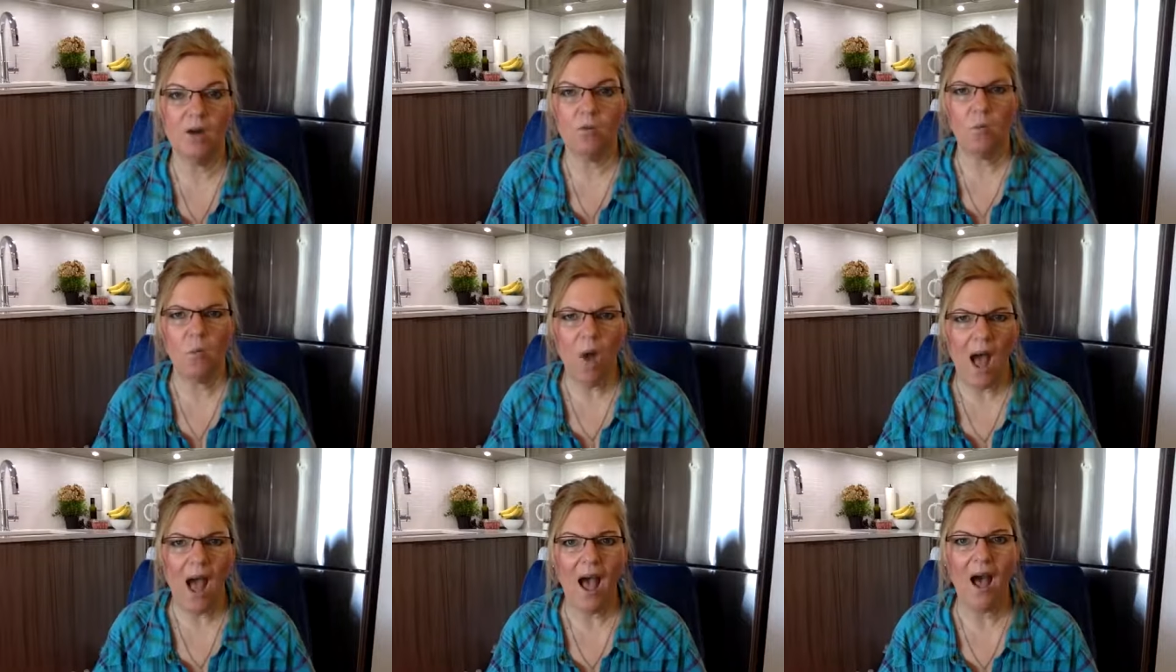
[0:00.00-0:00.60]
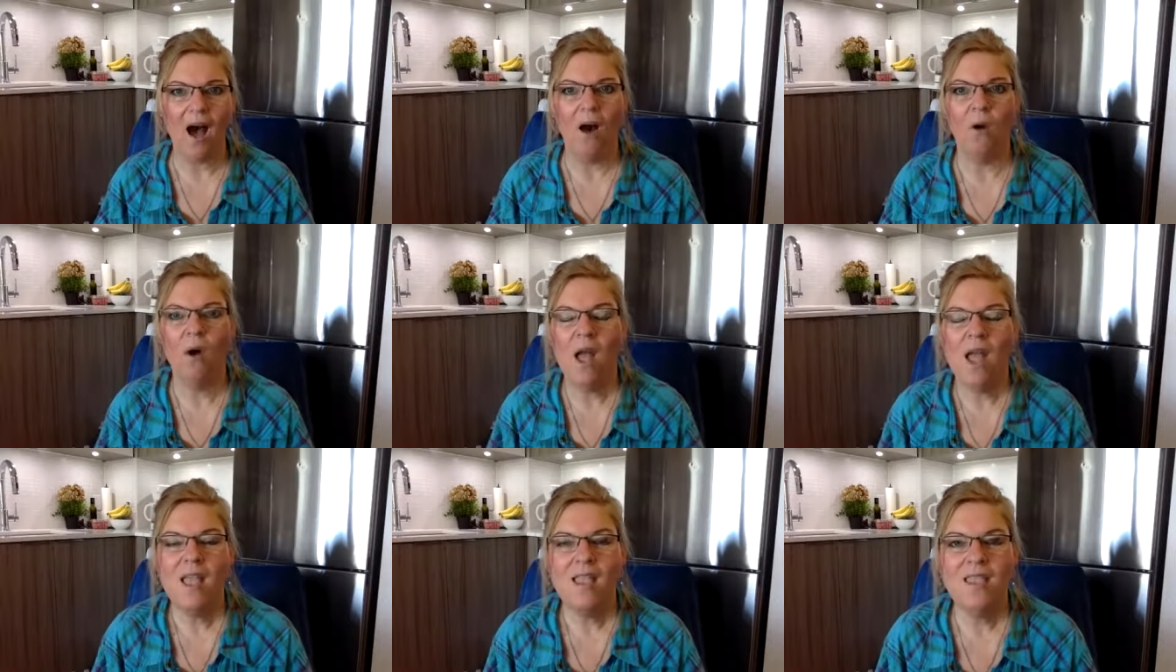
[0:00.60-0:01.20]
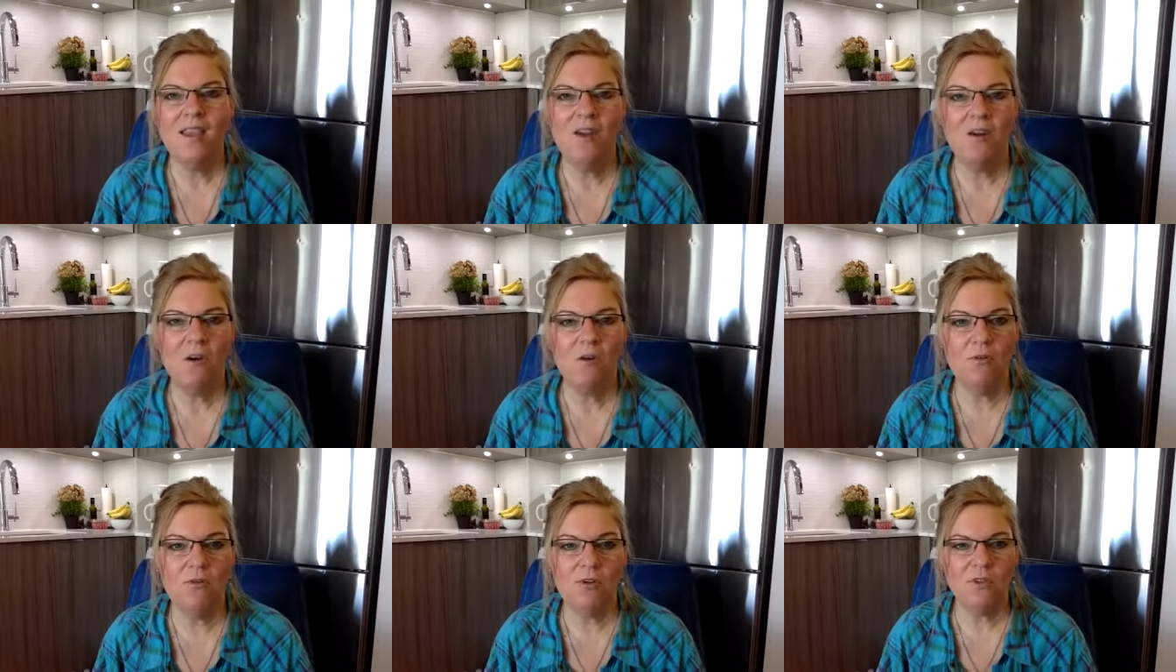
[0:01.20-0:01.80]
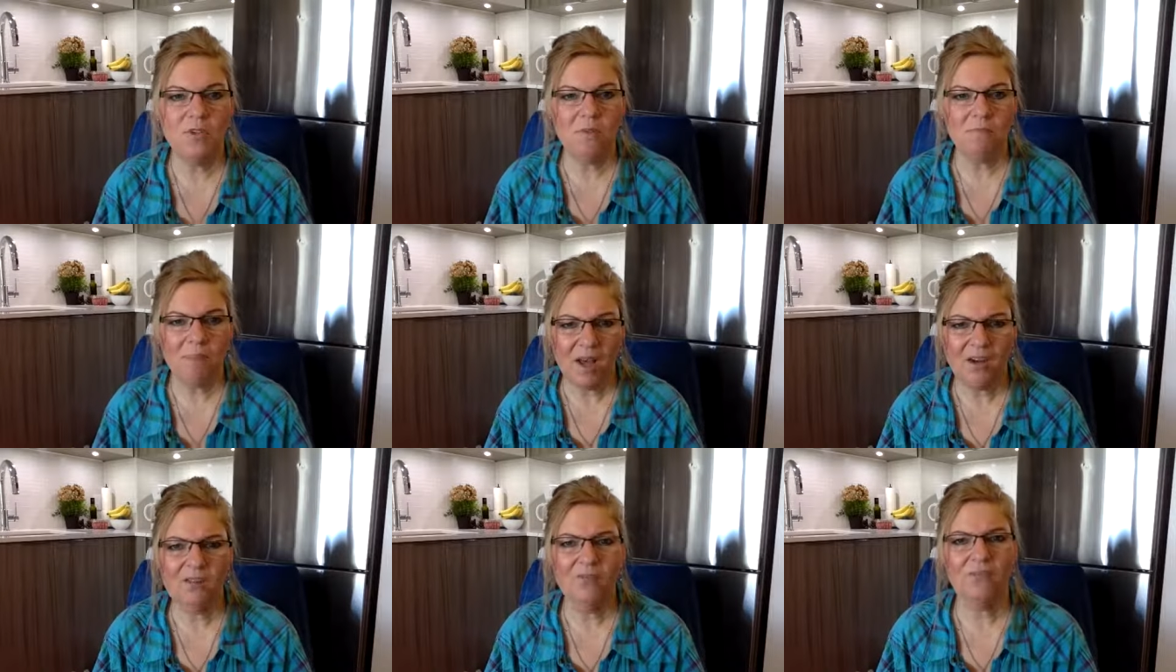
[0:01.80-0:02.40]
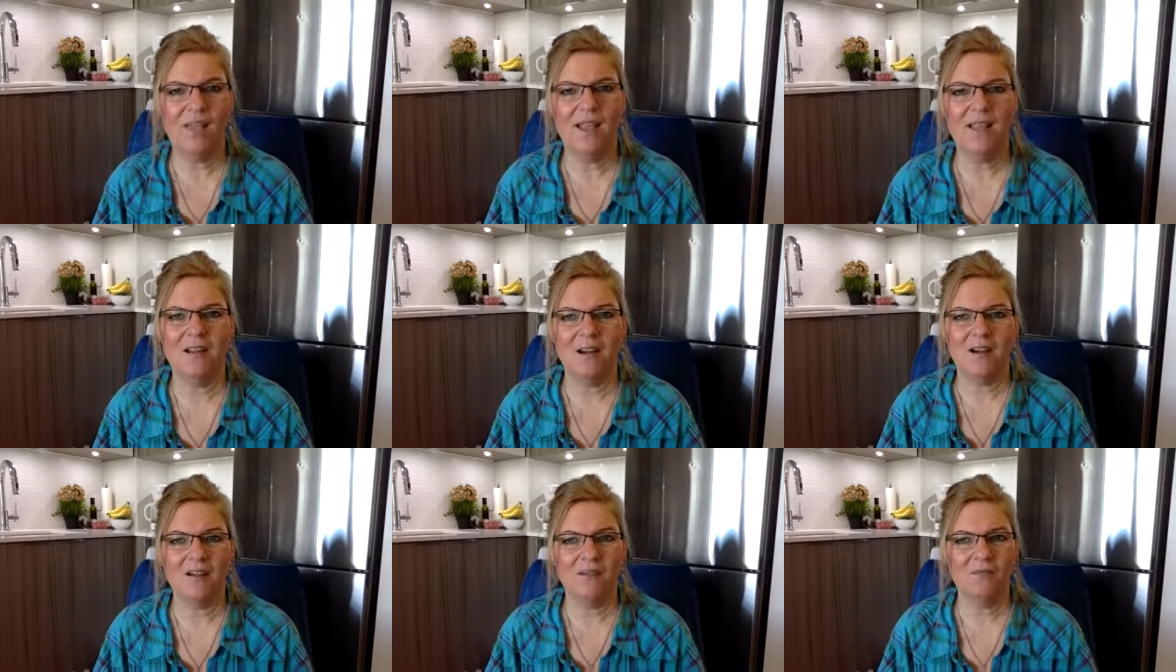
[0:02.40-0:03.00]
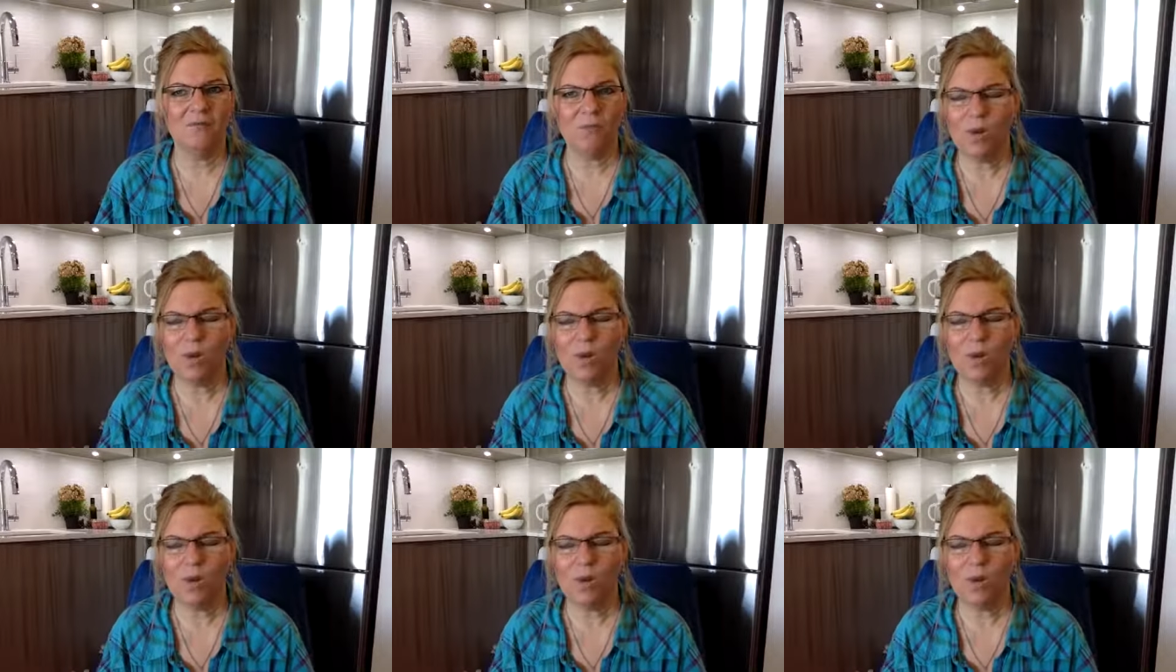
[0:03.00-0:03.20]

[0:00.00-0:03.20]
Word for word: Wow, you know, there's a butterfly garden,